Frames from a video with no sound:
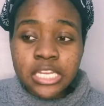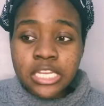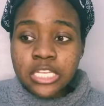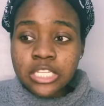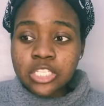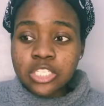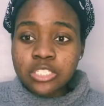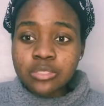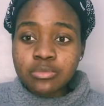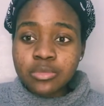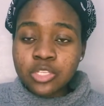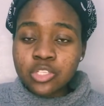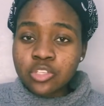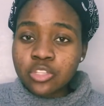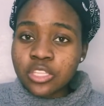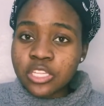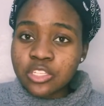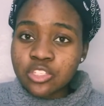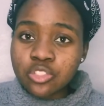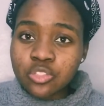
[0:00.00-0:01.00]
Just make sure
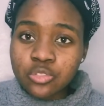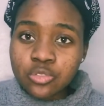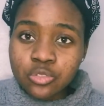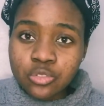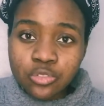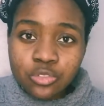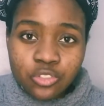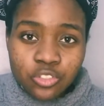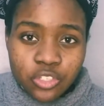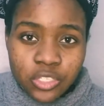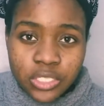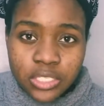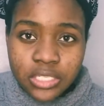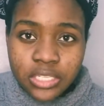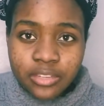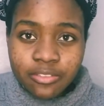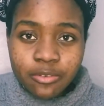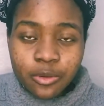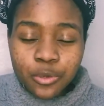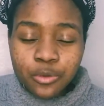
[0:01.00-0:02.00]
that you treat
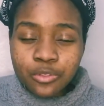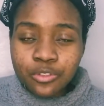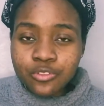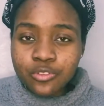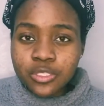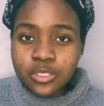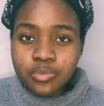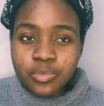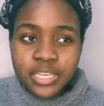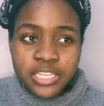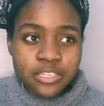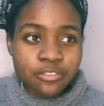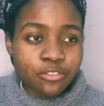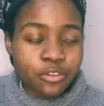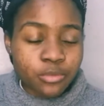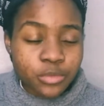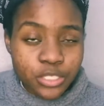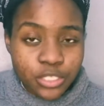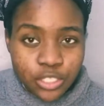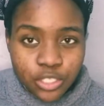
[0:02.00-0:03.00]
everyone with respect, from
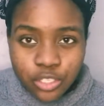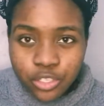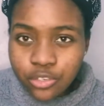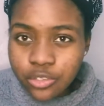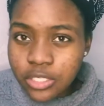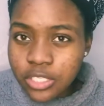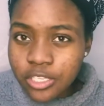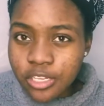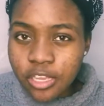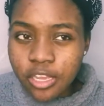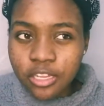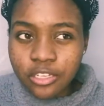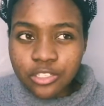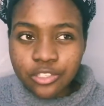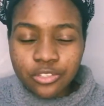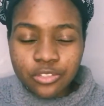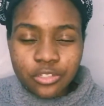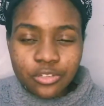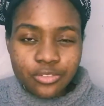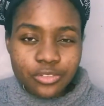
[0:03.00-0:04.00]
the security guard to
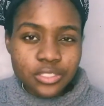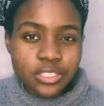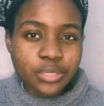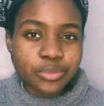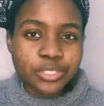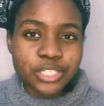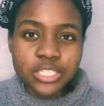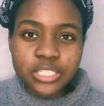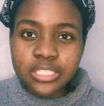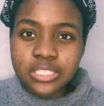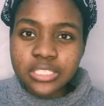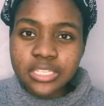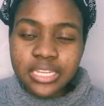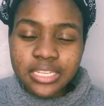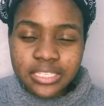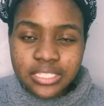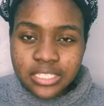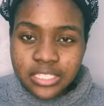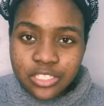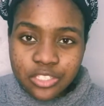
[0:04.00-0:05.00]
the receptionist,
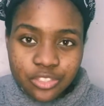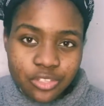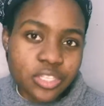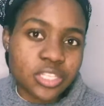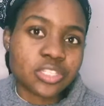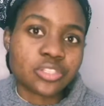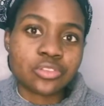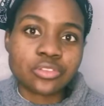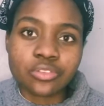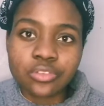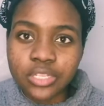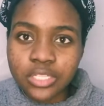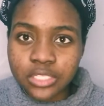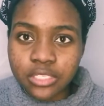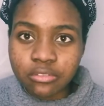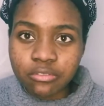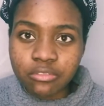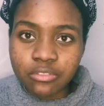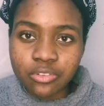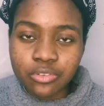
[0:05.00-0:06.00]
until you get to your
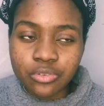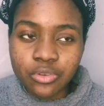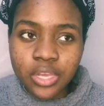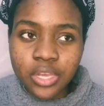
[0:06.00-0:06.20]
interview.